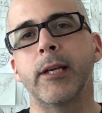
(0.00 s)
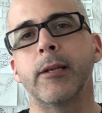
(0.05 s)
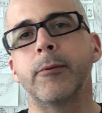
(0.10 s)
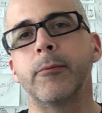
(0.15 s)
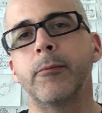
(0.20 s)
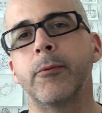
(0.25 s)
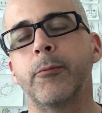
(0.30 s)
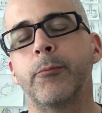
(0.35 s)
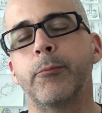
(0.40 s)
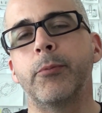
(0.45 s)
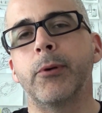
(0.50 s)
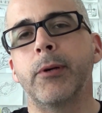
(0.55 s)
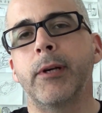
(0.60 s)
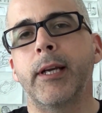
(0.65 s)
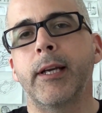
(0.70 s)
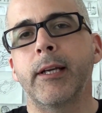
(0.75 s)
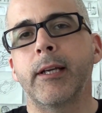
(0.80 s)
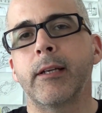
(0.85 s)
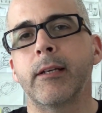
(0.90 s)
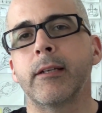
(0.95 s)
can
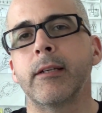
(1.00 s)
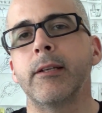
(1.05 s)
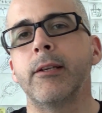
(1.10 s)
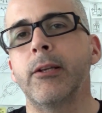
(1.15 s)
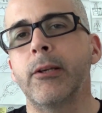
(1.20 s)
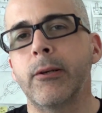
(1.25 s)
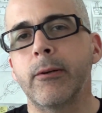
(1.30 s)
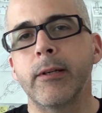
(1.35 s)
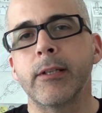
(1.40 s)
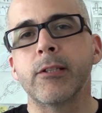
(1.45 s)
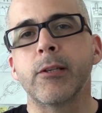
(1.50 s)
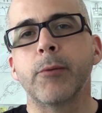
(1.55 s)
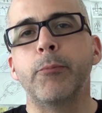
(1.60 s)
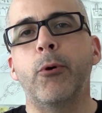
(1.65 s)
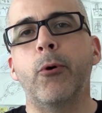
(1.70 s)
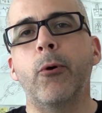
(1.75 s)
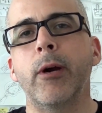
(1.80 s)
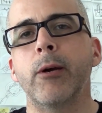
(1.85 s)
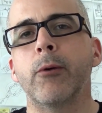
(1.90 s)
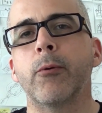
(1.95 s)
bring, you know, it's a
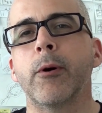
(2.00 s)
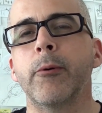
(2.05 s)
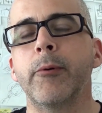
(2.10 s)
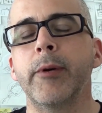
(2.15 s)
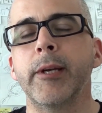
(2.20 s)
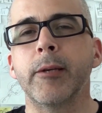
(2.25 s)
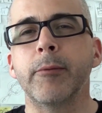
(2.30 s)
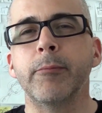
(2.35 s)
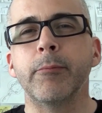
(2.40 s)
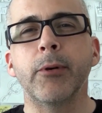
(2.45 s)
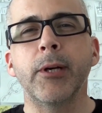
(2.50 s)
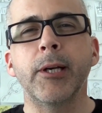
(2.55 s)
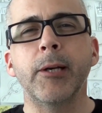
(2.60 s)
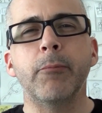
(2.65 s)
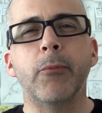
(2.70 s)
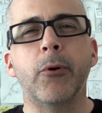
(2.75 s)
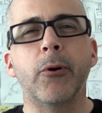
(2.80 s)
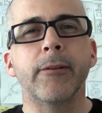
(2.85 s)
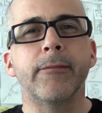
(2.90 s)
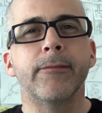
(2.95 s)
point where we can
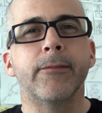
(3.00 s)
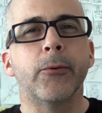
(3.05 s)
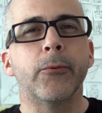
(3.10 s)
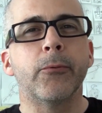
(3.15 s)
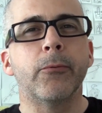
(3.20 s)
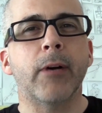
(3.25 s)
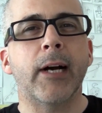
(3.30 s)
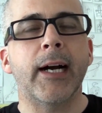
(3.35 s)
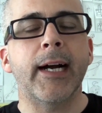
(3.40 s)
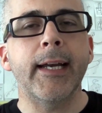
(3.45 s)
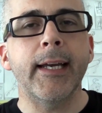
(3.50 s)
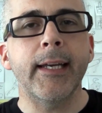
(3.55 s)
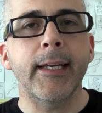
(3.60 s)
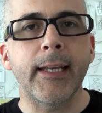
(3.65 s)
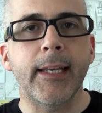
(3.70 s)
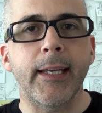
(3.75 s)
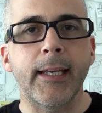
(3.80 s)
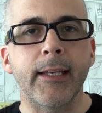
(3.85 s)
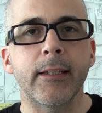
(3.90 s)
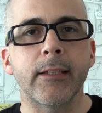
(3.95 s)
bring more
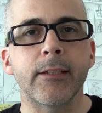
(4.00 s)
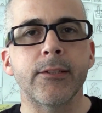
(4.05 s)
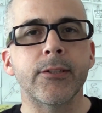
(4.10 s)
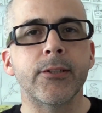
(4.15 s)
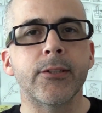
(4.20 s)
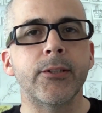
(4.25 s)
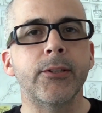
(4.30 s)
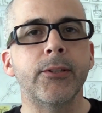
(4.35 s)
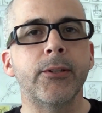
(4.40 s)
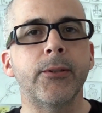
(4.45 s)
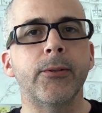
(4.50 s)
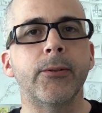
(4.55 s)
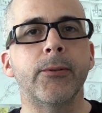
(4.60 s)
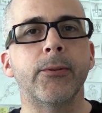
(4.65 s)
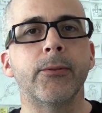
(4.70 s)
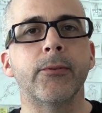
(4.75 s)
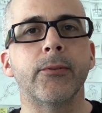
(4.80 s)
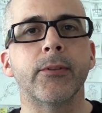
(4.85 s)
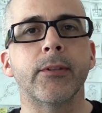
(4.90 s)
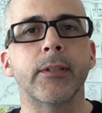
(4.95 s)
variety
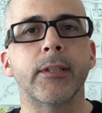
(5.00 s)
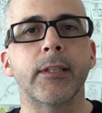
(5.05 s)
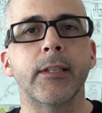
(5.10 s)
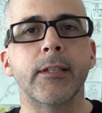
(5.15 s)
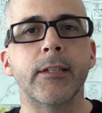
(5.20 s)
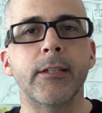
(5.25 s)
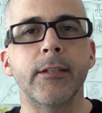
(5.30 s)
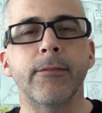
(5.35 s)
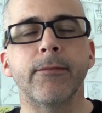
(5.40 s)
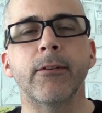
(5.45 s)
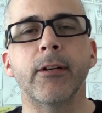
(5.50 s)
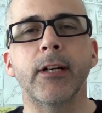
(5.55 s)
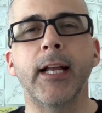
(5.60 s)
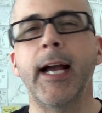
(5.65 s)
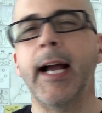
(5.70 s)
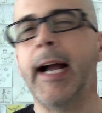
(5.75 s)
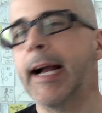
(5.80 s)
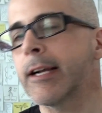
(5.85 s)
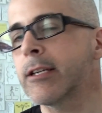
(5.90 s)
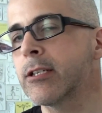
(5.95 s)
into the different
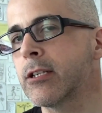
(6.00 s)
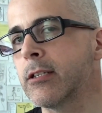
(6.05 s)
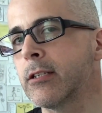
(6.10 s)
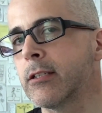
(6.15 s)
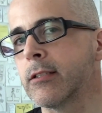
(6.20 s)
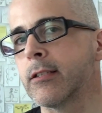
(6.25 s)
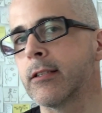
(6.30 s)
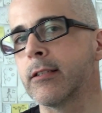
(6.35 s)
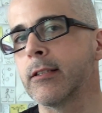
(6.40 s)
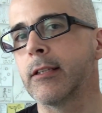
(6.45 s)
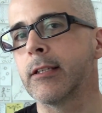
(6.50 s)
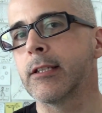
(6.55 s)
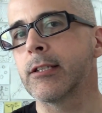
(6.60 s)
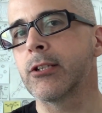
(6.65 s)
actions in the